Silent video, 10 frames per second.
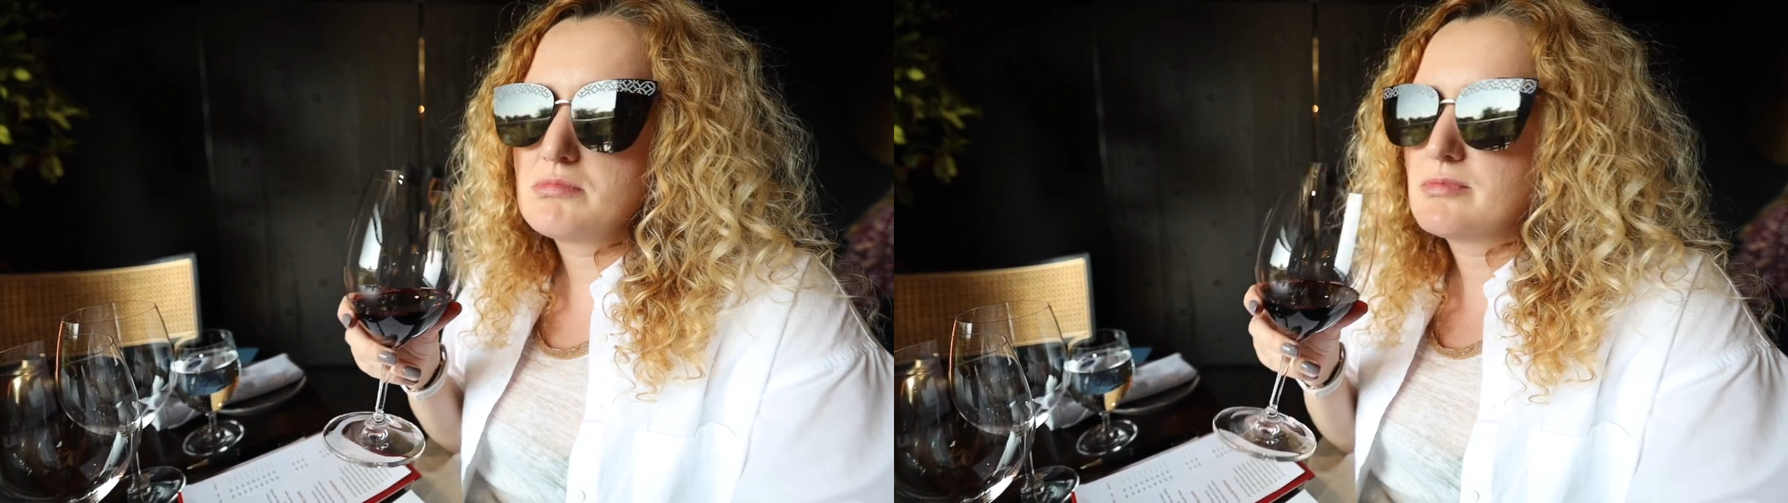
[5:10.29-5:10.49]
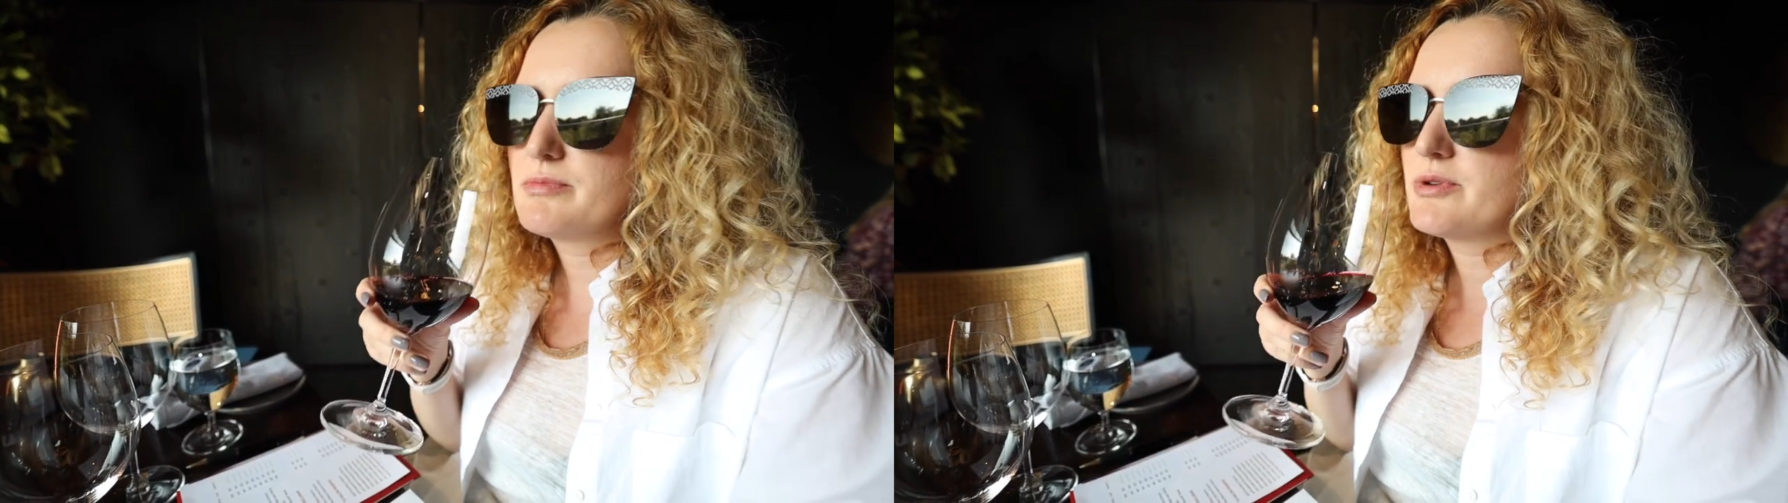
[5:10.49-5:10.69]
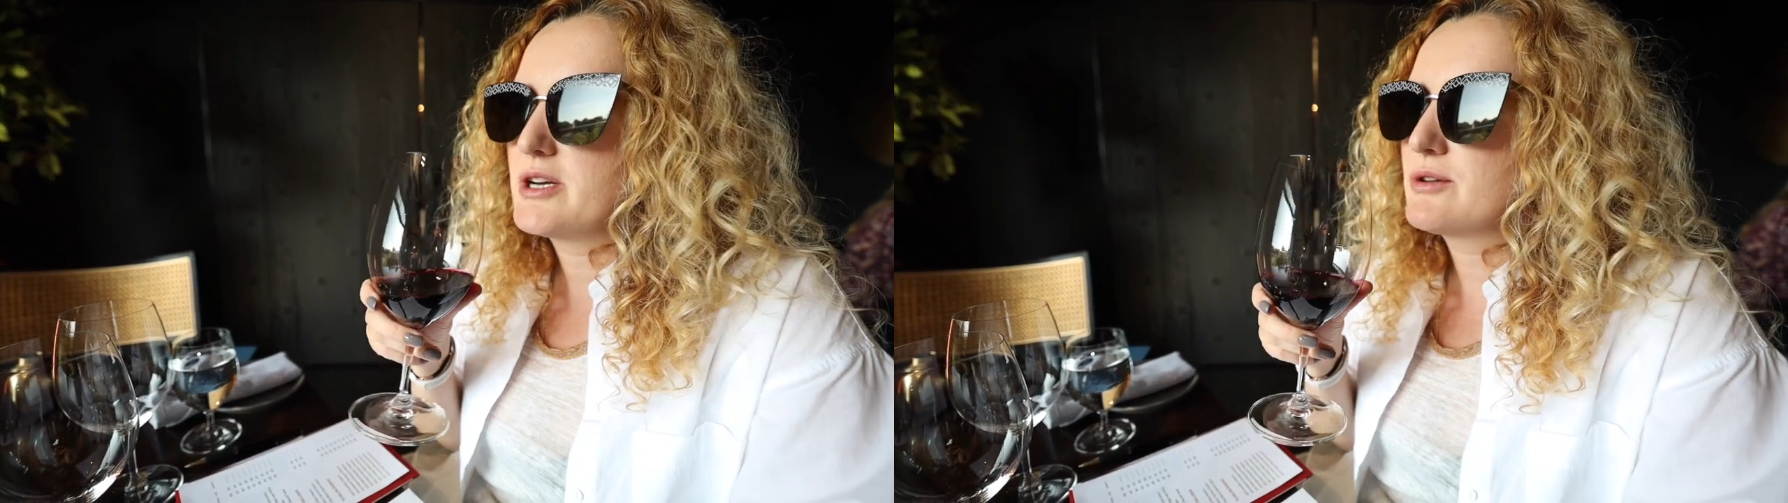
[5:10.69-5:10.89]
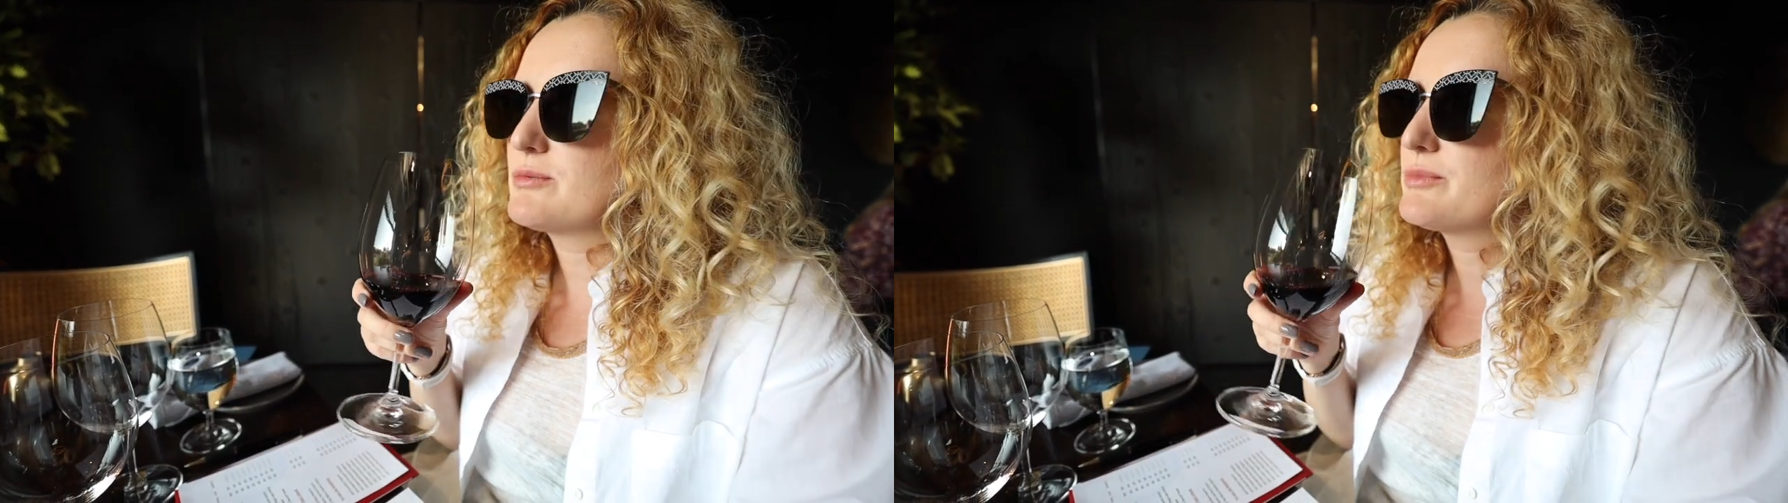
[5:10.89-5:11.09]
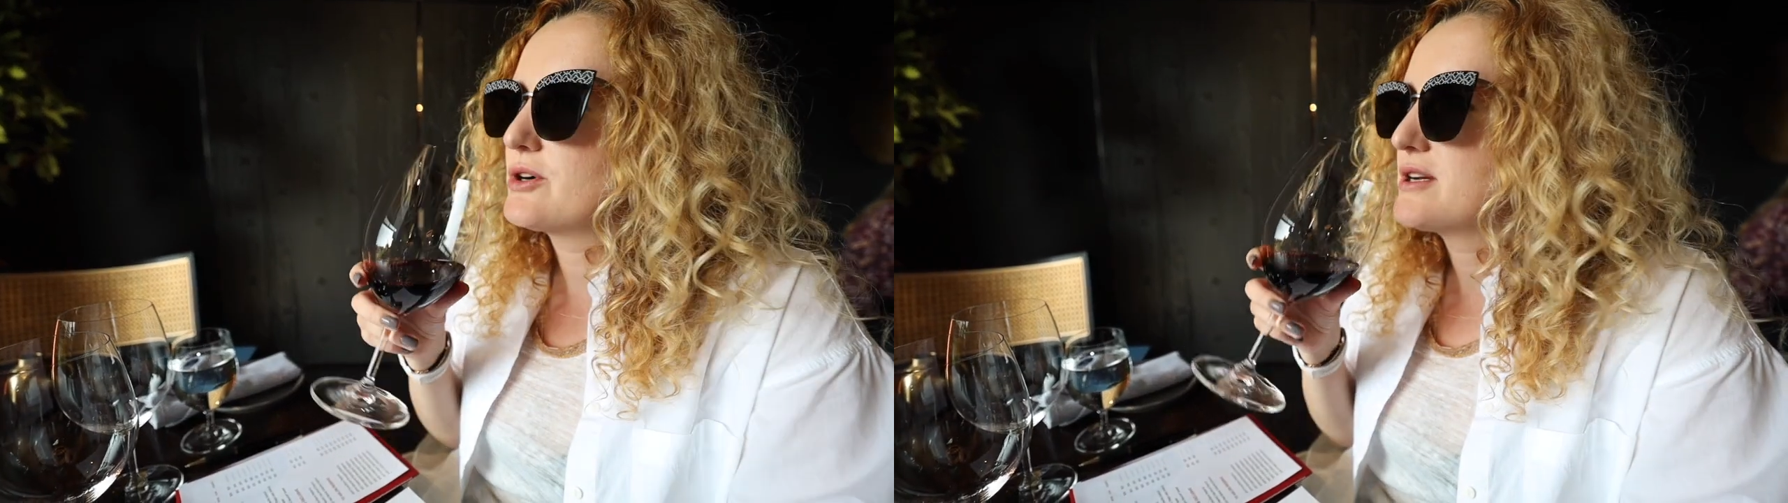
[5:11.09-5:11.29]
which is pretty
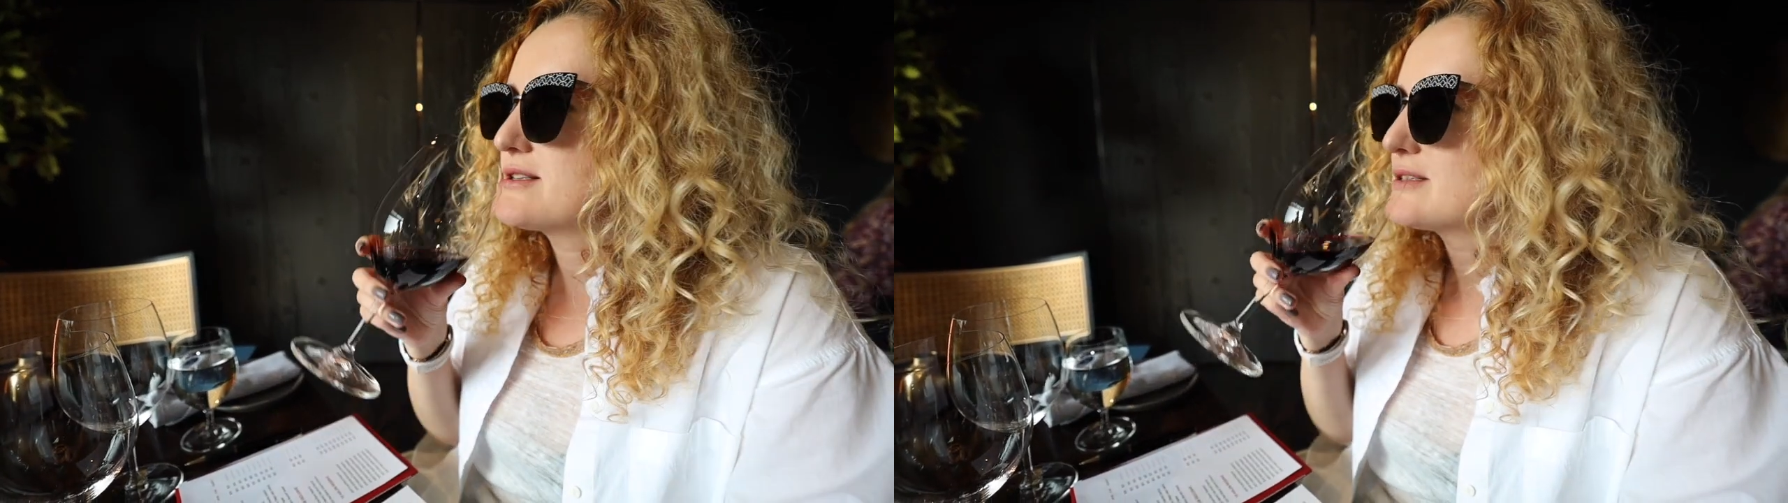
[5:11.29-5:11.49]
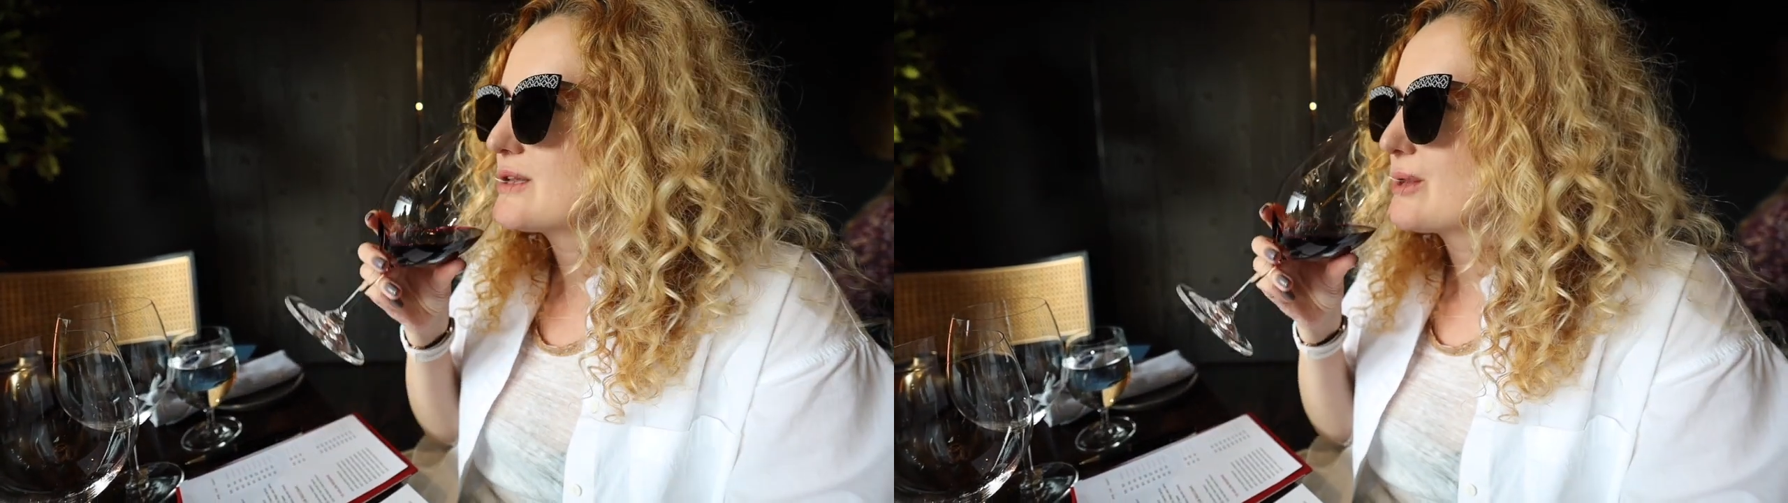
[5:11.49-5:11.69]
good price.